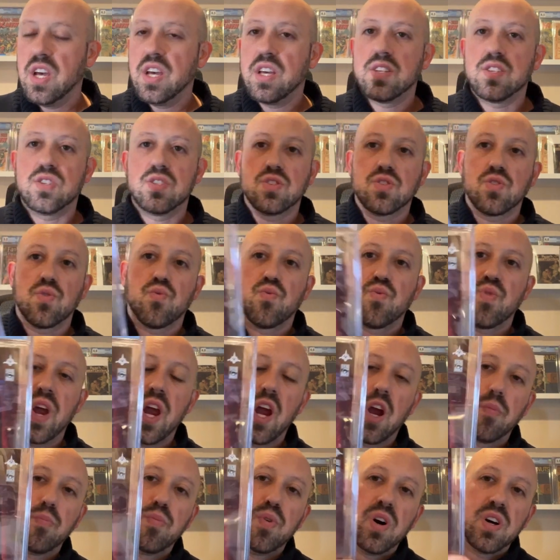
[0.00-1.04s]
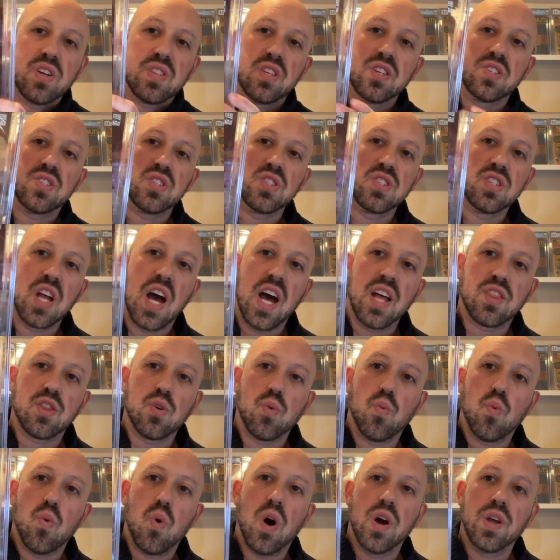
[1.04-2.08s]
This is a rare book. This is not the
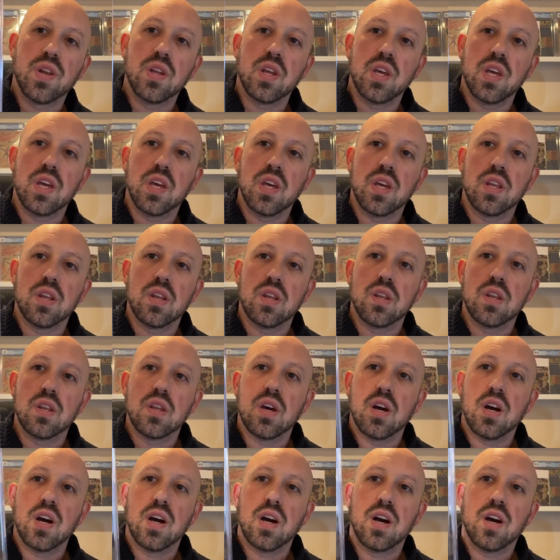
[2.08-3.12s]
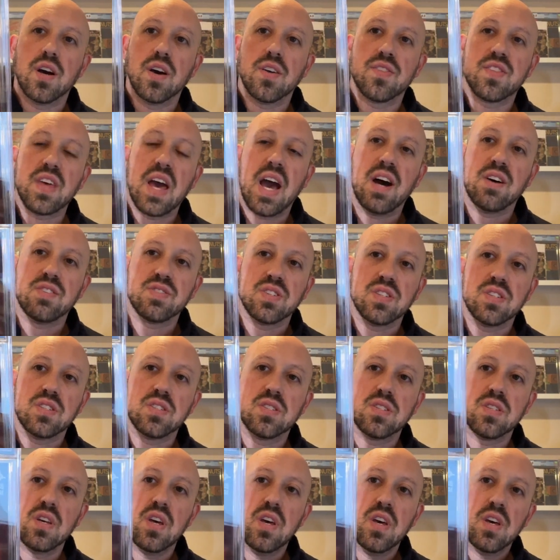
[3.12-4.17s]
one in
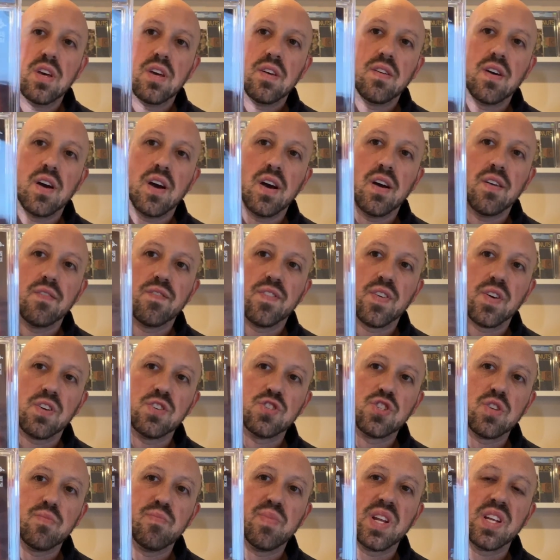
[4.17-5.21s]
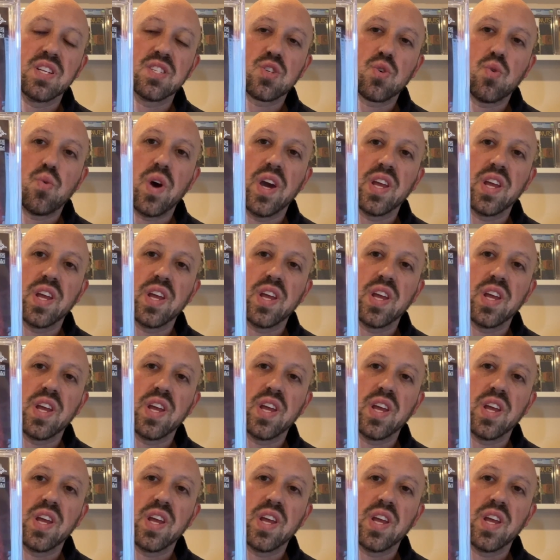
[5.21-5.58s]
1,000 version, but it's quite